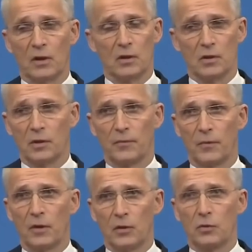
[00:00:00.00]
also
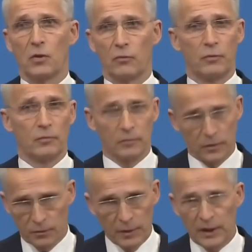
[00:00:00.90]
the use
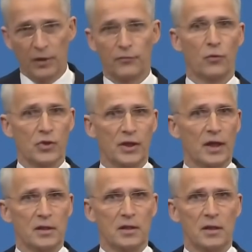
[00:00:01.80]
of military force
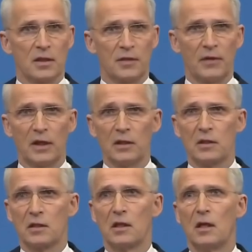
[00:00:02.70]
against
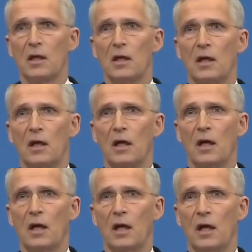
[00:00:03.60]
civilians,
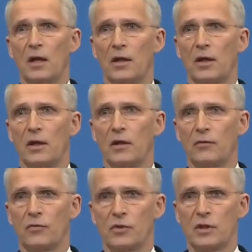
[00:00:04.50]
and
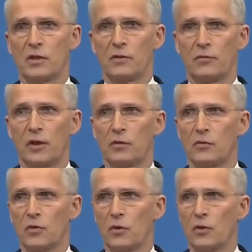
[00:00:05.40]
of course this is of great
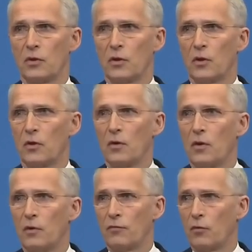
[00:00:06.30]
concern
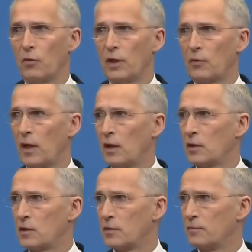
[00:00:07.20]
for all NATO
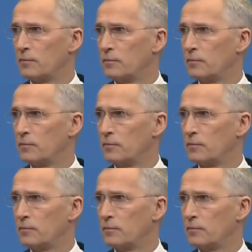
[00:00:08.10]
allies.